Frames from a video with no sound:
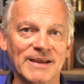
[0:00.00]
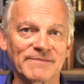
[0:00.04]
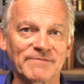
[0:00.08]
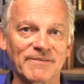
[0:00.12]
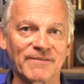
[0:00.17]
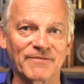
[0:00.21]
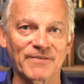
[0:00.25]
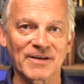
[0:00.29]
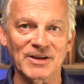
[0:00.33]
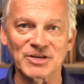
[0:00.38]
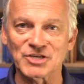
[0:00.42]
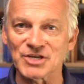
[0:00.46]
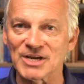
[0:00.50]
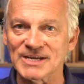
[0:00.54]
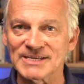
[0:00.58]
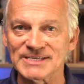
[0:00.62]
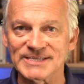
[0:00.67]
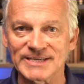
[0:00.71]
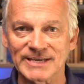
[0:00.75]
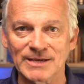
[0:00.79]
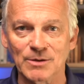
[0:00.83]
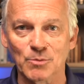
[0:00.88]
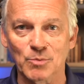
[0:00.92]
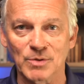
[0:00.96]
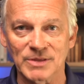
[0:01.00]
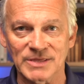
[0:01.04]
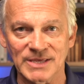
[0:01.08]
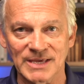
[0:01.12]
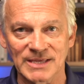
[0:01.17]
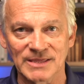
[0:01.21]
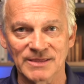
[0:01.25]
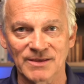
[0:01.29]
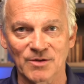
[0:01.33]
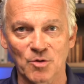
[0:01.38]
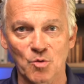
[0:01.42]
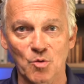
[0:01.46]
every franchisee
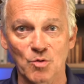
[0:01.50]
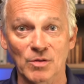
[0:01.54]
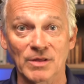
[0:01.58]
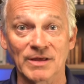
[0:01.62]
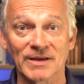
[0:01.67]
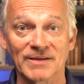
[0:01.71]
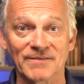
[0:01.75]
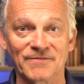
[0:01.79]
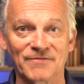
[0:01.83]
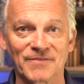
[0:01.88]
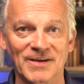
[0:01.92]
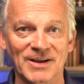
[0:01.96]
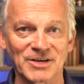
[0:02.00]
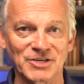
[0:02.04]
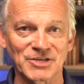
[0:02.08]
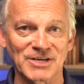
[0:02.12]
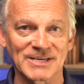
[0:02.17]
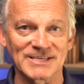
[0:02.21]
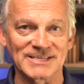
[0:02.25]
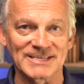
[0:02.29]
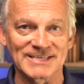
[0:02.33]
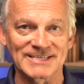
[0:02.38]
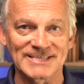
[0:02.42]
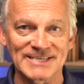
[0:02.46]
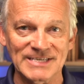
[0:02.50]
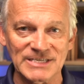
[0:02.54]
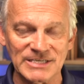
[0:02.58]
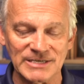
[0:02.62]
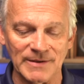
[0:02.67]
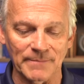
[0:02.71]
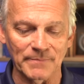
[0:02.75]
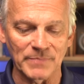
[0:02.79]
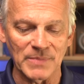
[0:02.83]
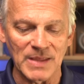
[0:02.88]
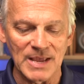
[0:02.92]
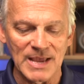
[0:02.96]
within the whole franchise
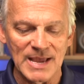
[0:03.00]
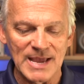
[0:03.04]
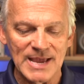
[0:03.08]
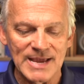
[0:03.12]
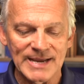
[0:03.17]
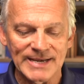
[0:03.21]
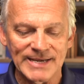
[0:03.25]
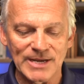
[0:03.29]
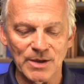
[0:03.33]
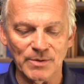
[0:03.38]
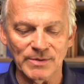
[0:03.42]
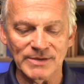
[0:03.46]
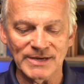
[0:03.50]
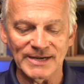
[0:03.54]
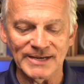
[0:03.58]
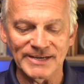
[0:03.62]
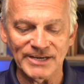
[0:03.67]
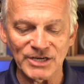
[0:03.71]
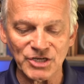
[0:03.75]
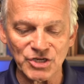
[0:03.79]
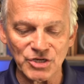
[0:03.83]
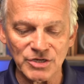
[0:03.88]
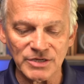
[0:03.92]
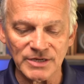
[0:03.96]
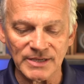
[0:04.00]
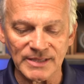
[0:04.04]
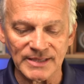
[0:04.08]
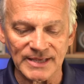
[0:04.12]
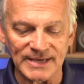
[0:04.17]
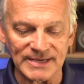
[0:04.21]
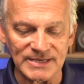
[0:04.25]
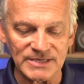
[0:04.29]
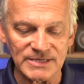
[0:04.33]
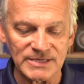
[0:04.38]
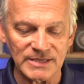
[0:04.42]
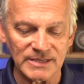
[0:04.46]
system. Now, in addition to
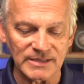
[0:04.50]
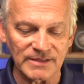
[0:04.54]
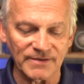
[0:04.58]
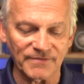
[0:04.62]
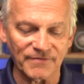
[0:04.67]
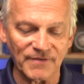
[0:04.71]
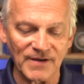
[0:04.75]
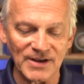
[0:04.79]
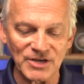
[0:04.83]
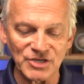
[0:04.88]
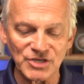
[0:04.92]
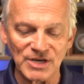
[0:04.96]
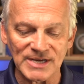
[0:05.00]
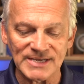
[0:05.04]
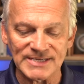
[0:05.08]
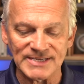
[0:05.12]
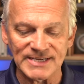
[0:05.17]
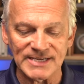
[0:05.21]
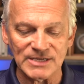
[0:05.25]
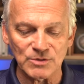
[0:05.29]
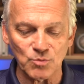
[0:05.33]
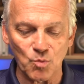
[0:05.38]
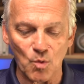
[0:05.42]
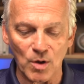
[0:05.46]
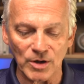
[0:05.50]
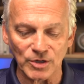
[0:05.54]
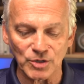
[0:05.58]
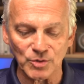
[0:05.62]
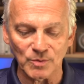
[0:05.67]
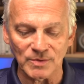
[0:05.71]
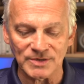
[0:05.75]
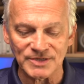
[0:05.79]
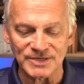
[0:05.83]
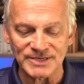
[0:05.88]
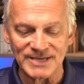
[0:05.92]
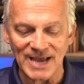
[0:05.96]
this, the franchisees want
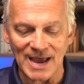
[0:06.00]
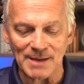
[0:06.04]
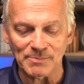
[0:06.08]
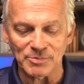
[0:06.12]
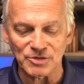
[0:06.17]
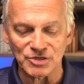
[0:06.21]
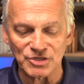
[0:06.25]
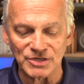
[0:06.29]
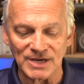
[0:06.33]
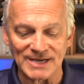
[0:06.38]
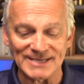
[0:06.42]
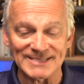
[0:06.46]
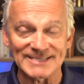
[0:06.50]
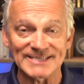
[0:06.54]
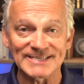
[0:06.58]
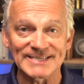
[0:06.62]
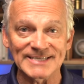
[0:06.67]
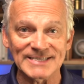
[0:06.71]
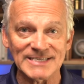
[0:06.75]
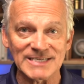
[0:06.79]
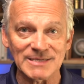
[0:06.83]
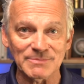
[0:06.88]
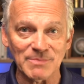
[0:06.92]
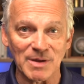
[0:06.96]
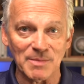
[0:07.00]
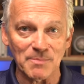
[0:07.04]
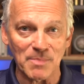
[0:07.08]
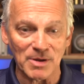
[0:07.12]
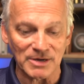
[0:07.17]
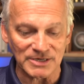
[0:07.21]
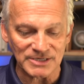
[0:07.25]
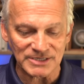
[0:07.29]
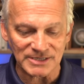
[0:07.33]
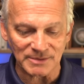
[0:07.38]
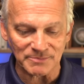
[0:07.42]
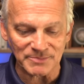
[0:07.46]
to establish a system
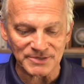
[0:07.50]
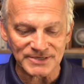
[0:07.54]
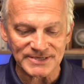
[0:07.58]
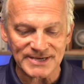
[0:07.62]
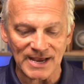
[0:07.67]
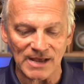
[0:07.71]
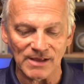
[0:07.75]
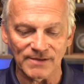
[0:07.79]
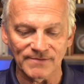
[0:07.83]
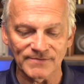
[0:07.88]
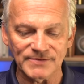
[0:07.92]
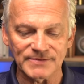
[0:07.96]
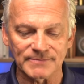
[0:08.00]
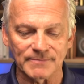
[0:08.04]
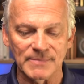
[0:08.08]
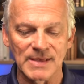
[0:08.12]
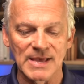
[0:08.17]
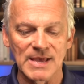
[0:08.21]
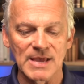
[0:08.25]
amongst themselves